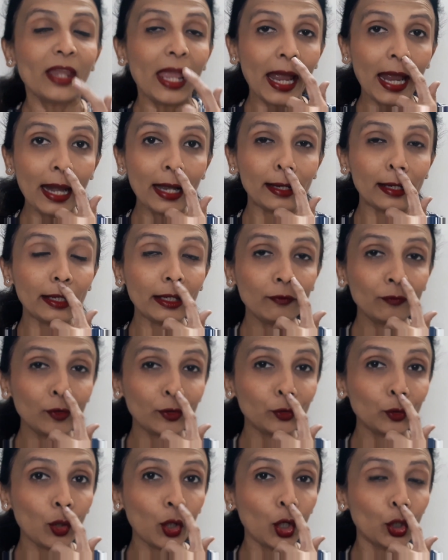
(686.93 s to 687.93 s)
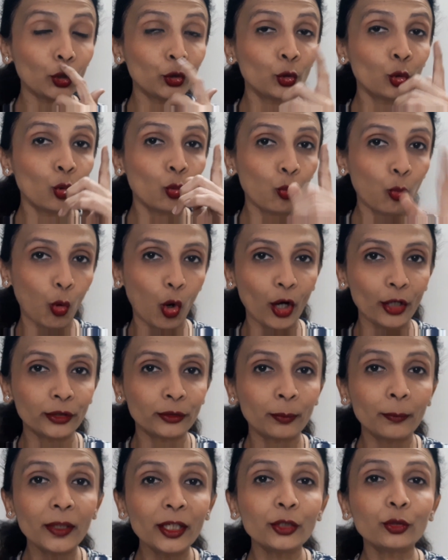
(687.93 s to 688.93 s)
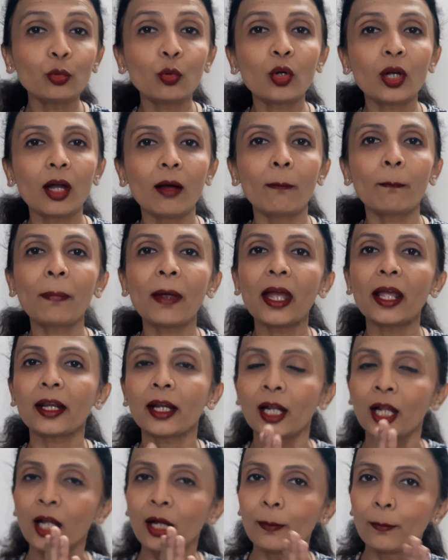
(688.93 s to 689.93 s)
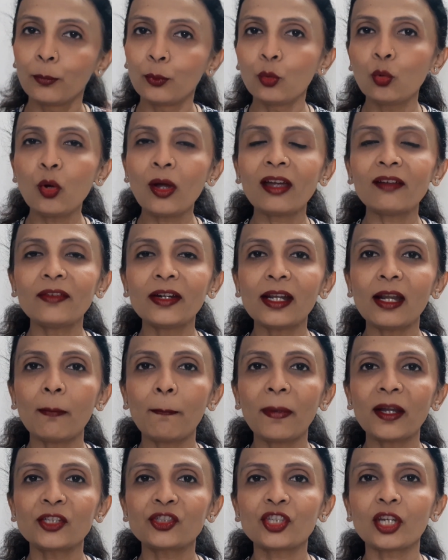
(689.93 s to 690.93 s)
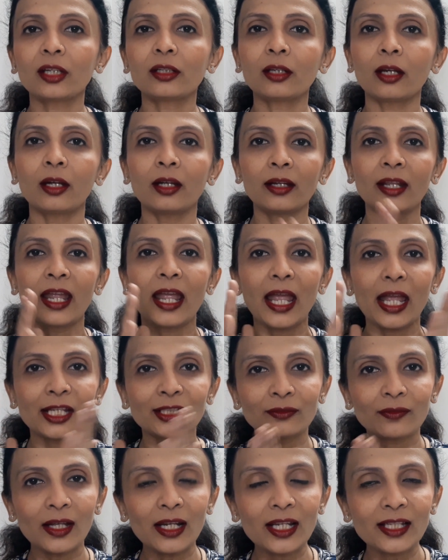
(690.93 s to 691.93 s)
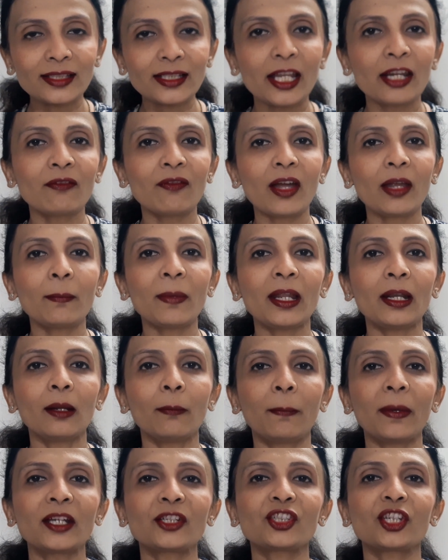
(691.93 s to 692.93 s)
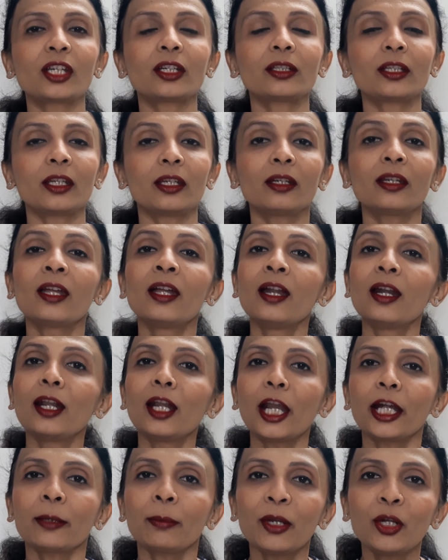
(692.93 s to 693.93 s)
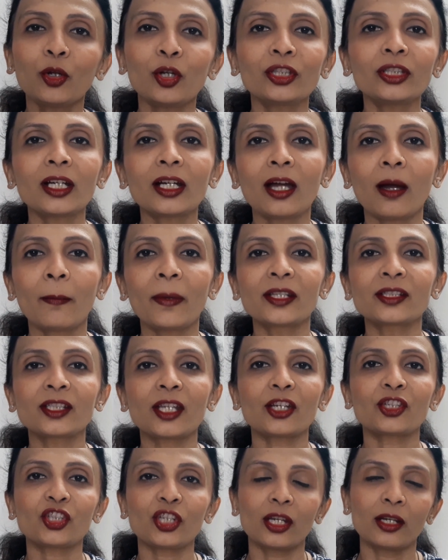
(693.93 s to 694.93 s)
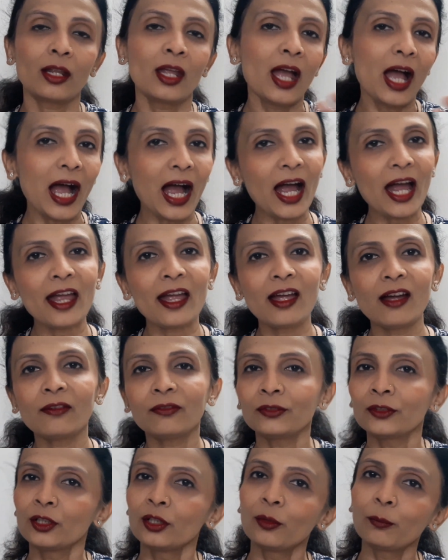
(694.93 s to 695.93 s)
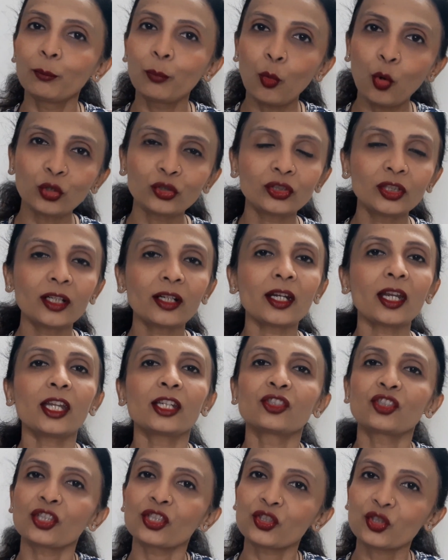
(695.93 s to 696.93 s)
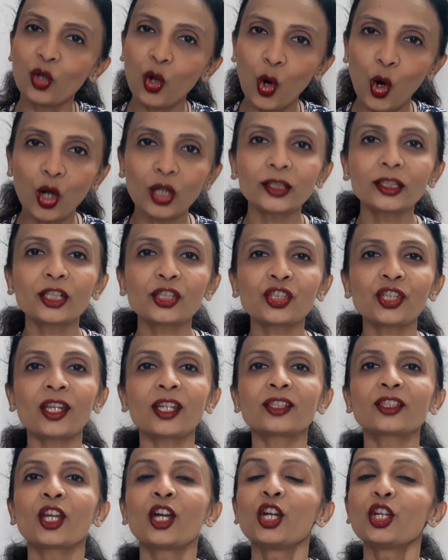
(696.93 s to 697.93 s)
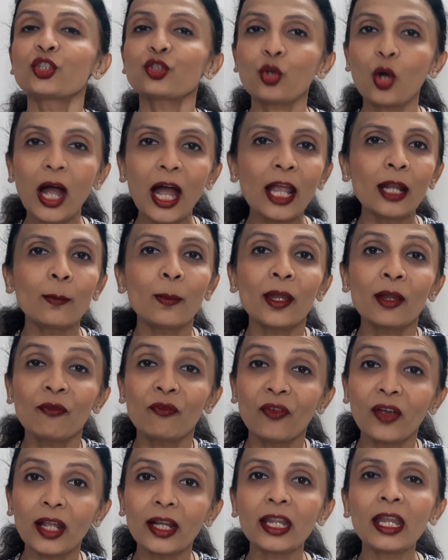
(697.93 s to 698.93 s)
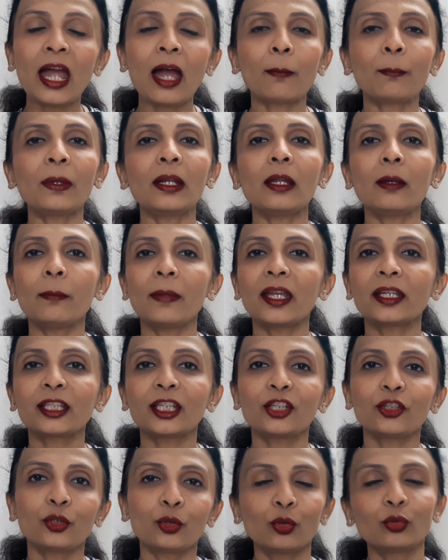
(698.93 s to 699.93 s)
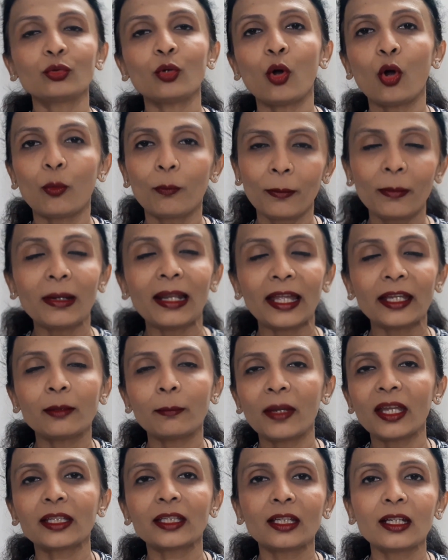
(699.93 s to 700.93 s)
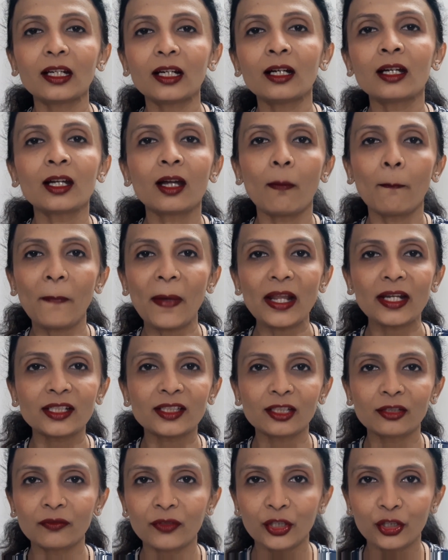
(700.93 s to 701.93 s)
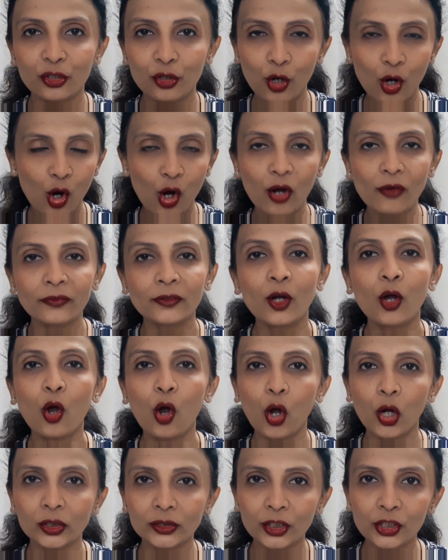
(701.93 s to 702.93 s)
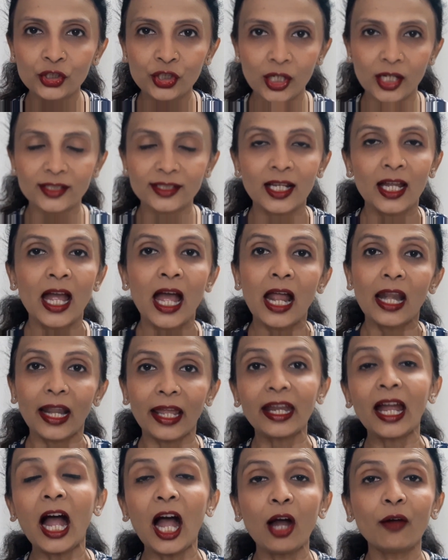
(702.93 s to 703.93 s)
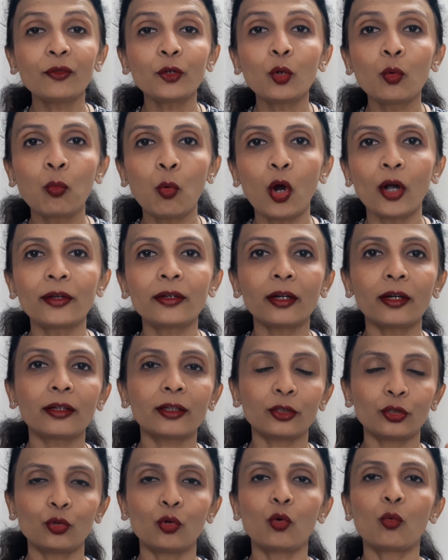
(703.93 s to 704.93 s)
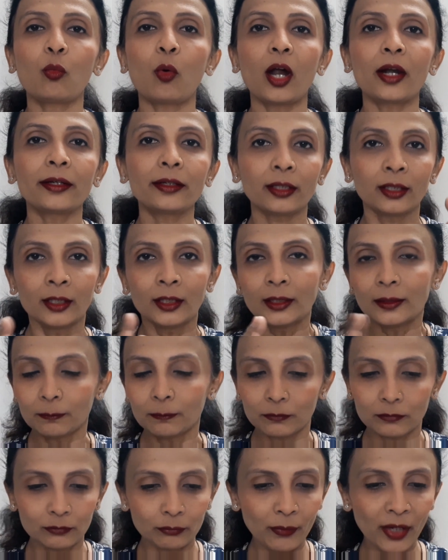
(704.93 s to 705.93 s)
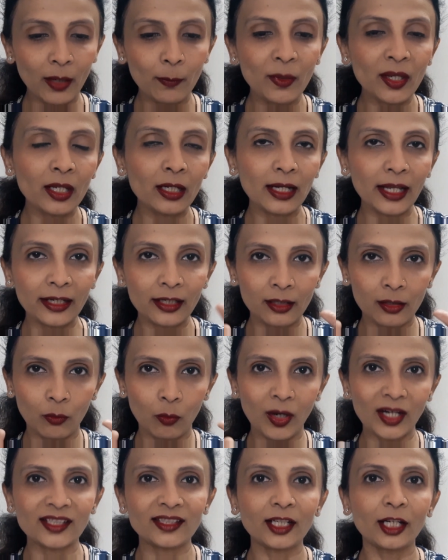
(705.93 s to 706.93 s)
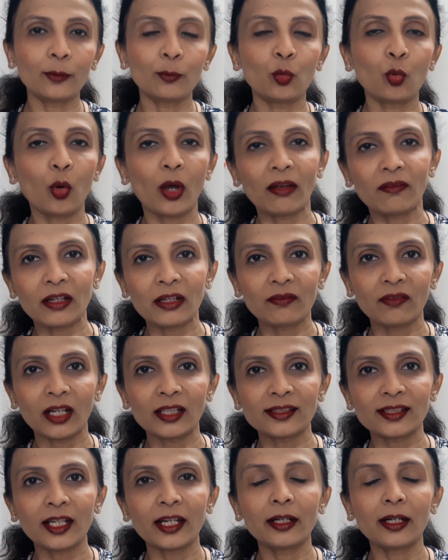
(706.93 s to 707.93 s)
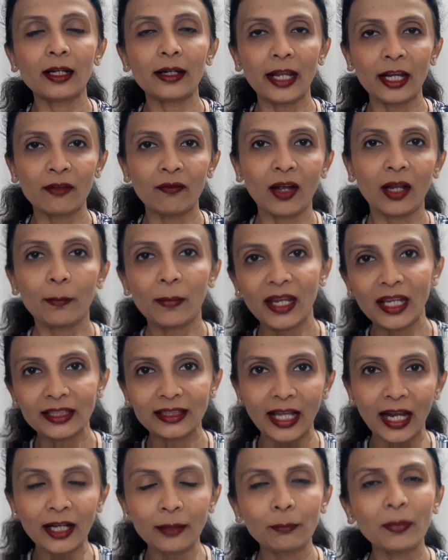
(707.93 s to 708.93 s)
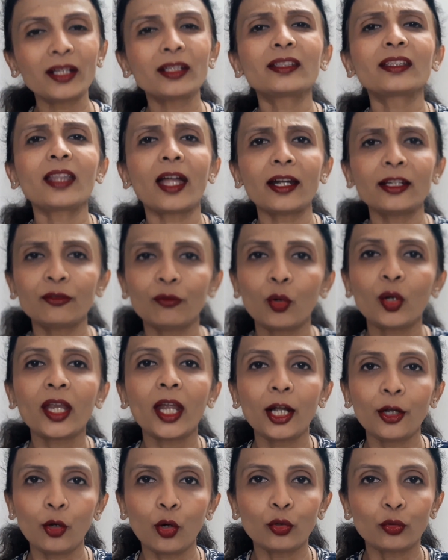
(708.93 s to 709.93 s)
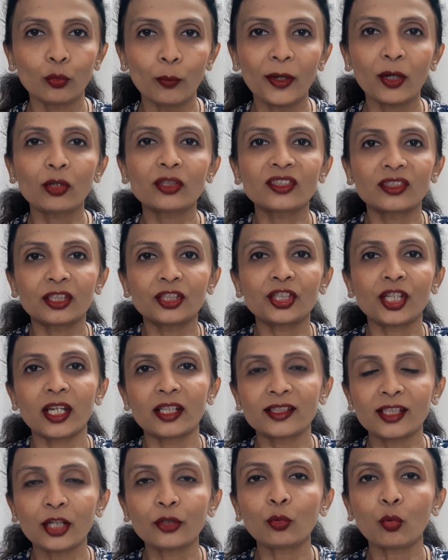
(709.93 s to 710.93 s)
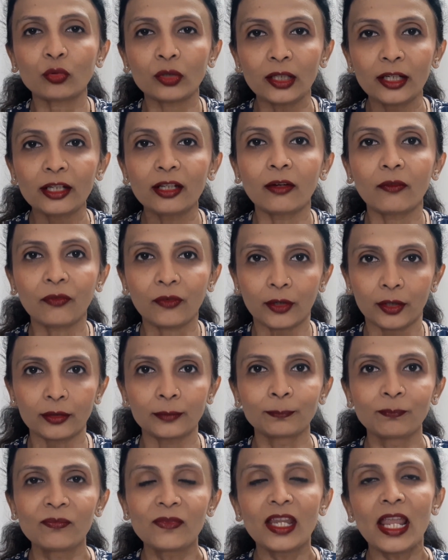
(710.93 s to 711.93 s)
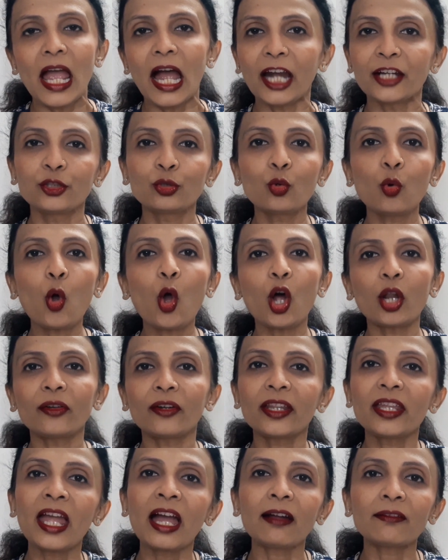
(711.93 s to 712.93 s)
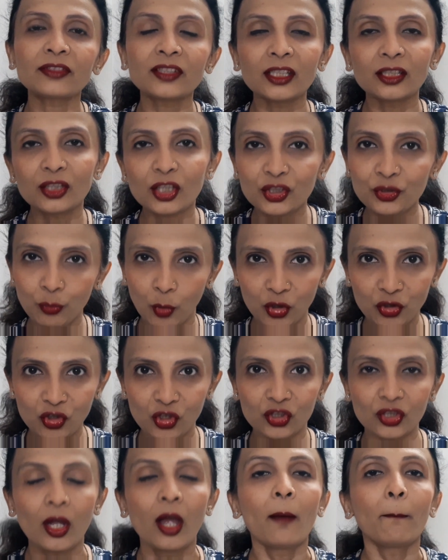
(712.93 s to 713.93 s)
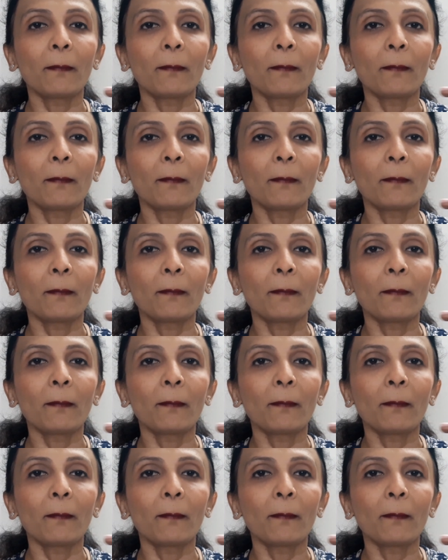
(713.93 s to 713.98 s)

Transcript: And if at all you want me to compare Blue Heaven lip and cheek tint as well as NY Bae lip and cheek tint, let me know in the comment section. I have both the ranges, all the shades, so I'll be very happily making a comparison video of all the shades, like how you want it. You want maybe like one side Blue Heaven, one side NY Bae, but that you cannot do because the shades are totally different and you already have seen the swatches.